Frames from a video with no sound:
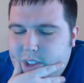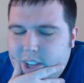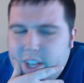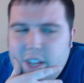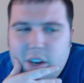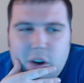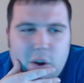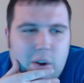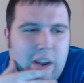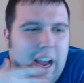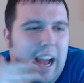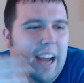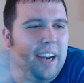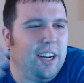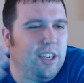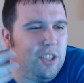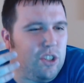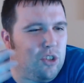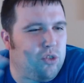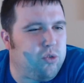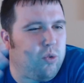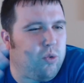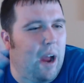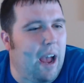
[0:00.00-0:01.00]
you know, kind of
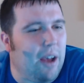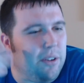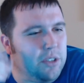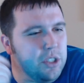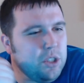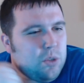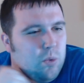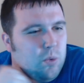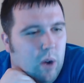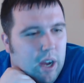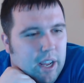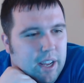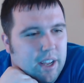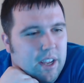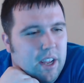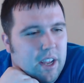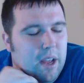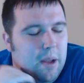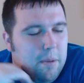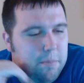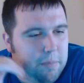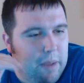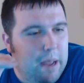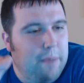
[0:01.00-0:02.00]
trounce what
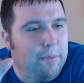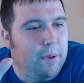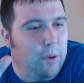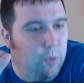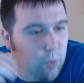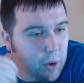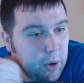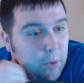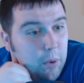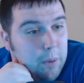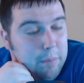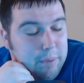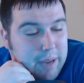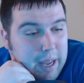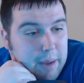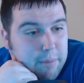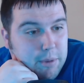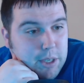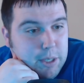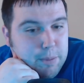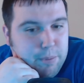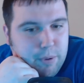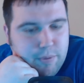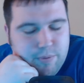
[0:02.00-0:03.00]
maybe we would be
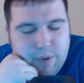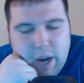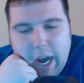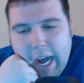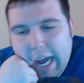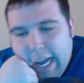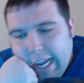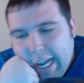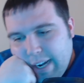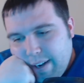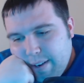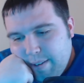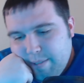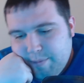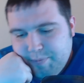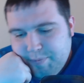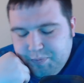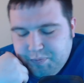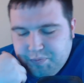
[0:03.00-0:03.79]
able to provide.